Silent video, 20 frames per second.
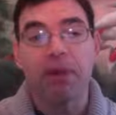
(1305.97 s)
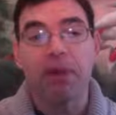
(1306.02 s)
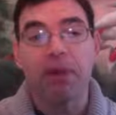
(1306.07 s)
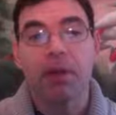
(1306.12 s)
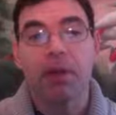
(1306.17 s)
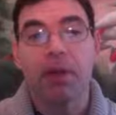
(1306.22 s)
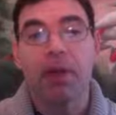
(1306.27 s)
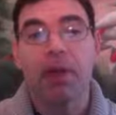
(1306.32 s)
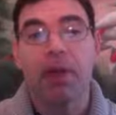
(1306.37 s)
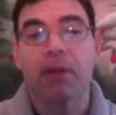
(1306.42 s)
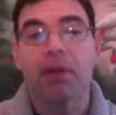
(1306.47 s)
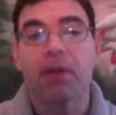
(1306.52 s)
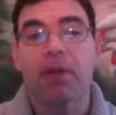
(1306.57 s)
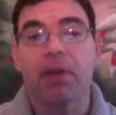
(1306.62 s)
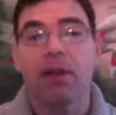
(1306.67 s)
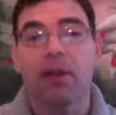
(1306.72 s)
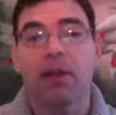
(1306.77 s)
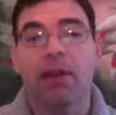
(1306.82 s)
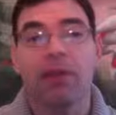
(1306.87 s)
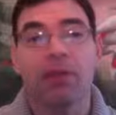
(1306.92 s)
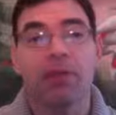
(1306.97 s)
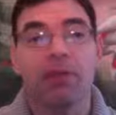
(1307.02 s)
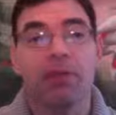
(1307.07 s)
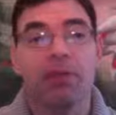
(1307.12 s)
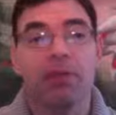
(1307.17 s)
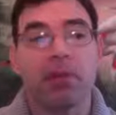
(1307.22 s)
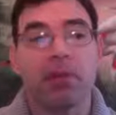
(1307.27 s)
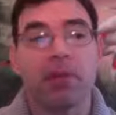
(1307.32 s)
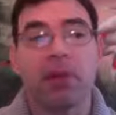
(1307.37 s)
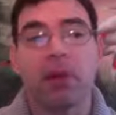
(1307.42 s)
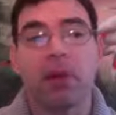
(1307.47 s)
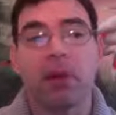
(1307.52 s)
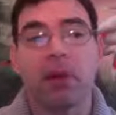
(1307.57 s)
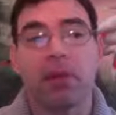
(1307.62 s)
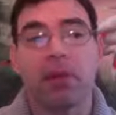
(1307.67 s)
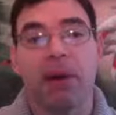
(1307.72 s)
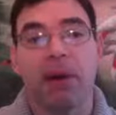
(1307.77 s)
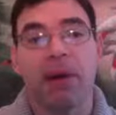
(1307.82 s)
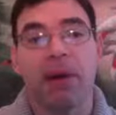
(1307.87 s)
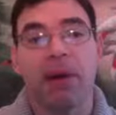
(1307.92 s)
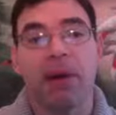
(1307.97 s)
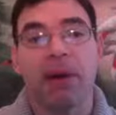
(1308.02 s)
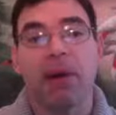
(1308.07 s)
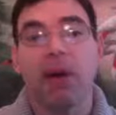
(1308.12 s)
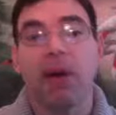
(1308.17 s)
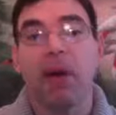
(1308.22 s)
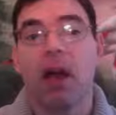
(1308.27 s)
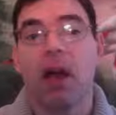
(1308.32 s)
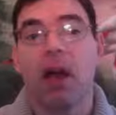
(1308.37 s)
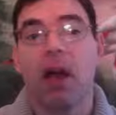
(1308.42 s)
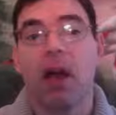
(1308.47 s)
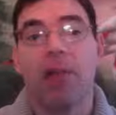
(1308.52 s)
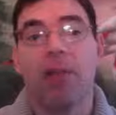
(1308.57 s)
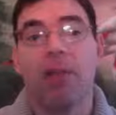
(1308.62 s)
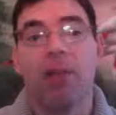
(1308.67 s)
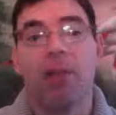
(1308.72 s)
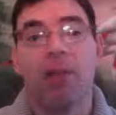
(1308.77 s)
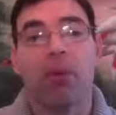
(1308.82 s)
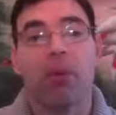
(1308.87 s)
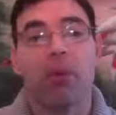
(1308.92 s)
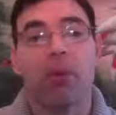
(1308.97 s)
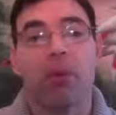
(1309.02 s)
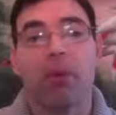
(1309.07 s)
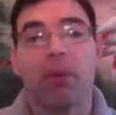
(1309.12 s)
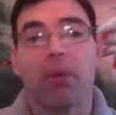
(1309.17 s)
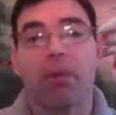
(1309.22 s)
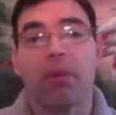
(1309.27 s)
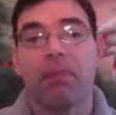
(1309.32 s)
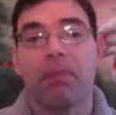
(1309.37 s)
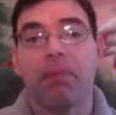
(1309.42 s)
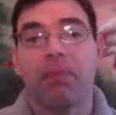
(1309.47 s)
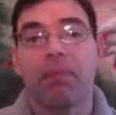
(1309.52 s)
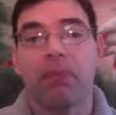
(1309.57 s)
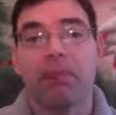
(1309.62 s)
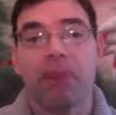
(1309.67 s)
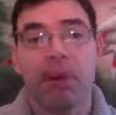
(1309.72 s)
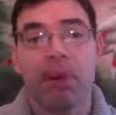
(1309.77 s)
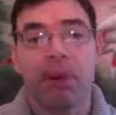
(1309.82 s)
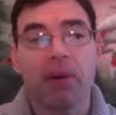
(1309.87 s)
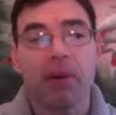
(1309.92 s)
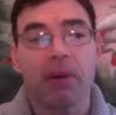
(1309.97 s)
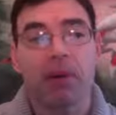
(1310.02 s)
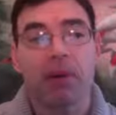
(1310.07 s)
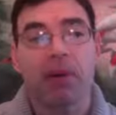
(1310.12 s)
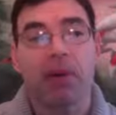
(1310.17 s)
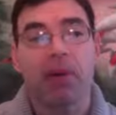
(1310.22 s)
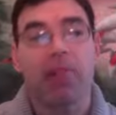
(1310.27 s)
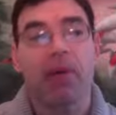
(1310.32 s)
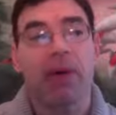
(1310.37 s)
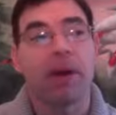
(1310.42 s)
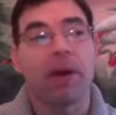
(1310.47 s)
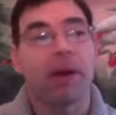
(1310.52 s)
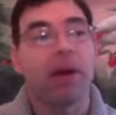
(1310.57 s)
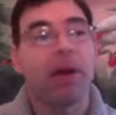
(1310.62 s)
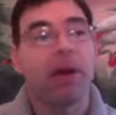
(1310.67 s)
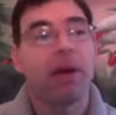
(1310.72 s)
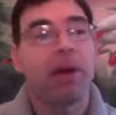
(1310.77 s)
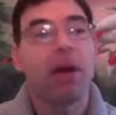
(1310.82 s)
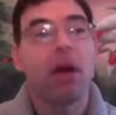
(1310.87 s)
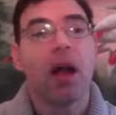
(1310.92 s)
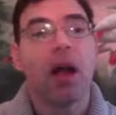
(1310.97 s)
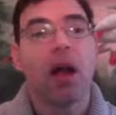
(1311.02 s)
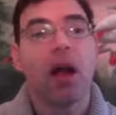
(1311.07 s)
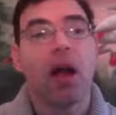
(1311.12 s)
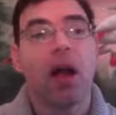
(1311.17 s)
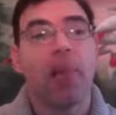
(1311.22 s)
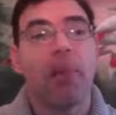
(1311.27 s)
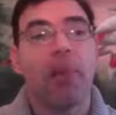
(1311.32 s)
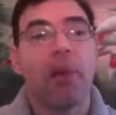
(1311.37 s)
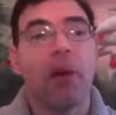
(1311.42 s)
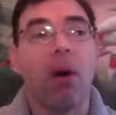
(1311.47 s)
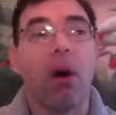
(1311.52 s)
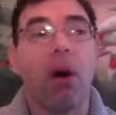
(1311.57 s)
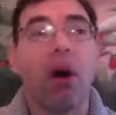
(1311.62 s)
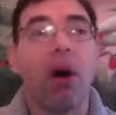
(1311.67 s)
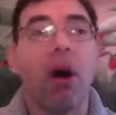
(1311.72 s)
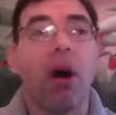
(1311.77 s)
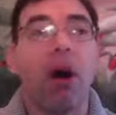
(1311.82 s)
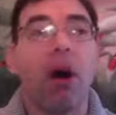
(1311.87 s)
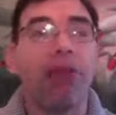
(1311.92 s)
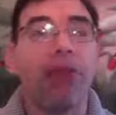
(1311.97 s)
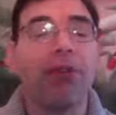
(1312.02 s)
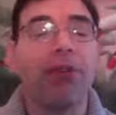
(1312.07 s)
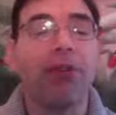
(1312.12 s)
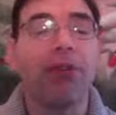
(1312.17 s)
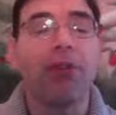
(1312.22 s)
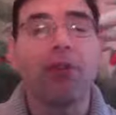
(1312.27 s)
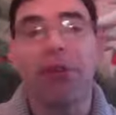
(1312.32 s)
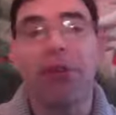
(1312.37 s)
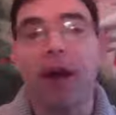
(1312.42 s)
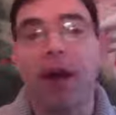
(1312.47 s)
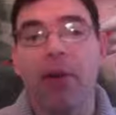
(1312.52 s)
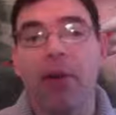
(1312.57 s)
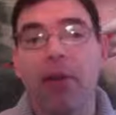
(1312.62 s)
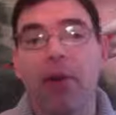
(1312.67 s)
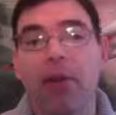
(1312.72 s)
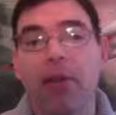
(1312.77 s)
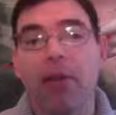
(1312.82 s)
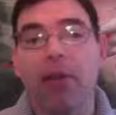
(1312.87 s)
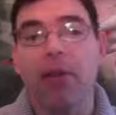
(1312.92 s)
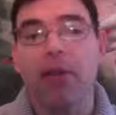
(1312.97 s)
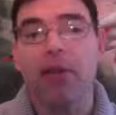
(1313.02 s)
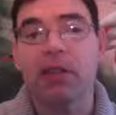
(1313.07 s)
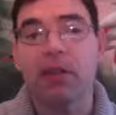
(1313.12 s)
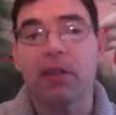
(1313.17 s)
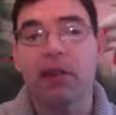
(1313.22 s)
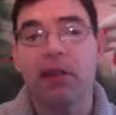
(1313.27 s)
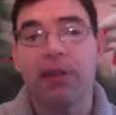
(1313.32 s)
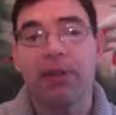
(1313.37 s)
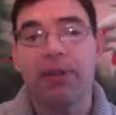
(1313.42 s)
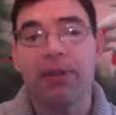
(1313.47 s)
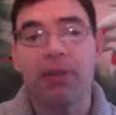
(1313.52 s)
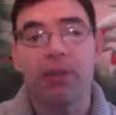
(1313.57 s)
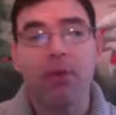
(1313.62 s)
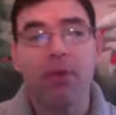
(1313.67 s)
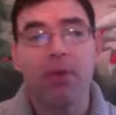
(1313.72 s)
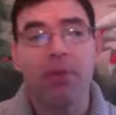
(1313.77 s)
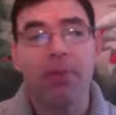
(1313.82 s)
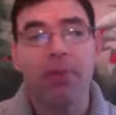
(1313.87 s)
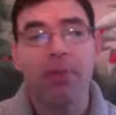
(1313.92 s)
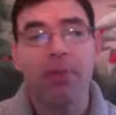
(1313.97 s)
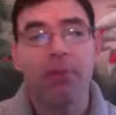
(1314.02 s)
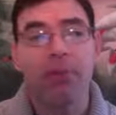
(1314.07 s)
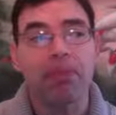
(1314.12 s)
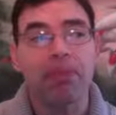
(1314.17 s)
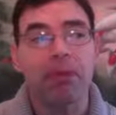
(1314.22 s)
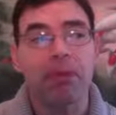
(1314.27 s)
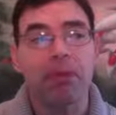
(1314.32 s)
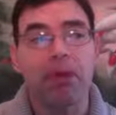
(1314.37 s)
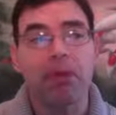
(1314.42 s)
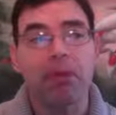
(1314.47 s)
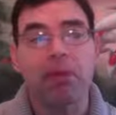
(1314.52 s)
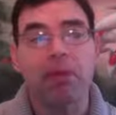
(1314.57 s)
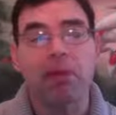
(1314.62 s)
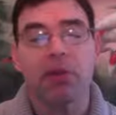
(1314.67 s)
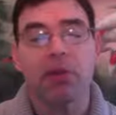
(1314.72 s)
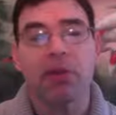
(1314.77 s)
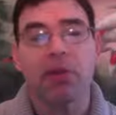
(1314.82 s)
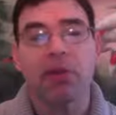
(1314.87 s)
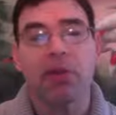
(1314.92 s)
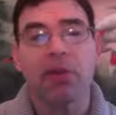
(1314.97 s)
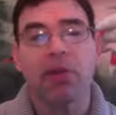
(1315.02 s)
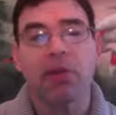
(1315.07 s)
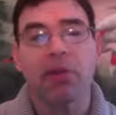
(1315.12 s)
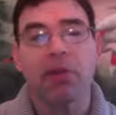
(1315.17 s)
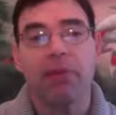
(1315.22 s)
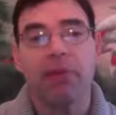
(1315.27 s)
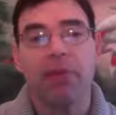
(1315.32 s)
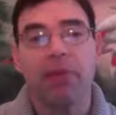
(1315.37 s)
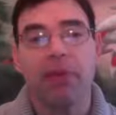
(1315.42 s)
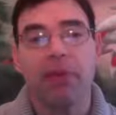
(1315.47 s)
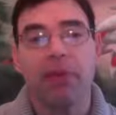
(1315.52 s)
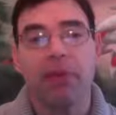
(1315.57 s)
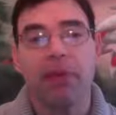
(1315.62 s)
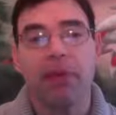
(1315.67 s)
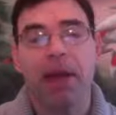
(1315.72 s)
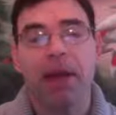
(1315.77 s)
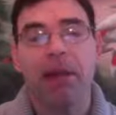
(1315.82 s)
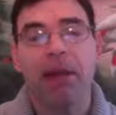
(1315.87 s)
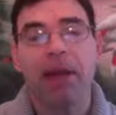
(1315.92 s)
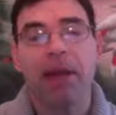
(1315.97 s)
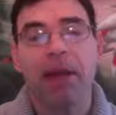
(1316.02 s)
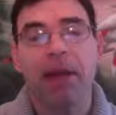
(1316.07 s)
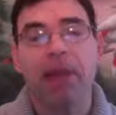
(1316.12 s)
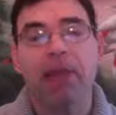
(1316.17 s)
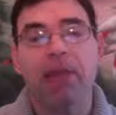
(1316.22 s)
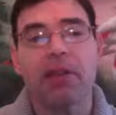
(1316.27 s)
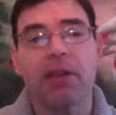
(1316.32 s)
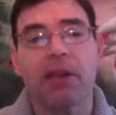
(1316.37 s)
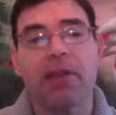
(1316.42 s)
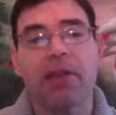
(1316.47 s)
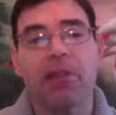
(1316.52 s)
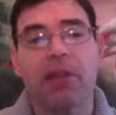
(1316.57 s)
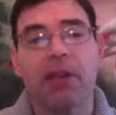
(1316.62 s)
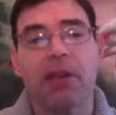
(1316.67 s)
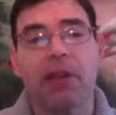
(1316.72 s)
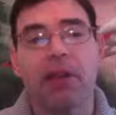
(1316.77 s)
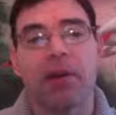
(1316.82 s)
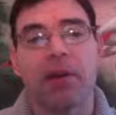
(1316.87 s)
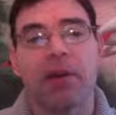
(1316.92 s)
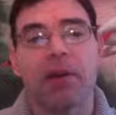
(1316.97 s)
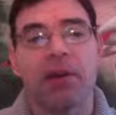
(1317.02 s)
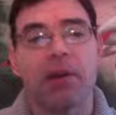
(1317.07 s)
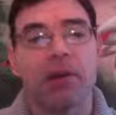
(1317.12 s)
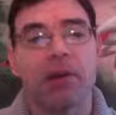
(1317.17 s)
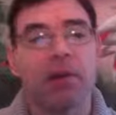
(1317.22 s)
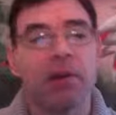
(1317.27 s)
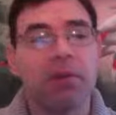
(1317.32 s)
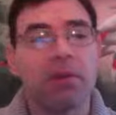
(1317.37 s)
All of a sudden their SIBO gets better or their dysbiosis gets better. Also, thyroid is necessary for secretion of pancreatic enzymes and also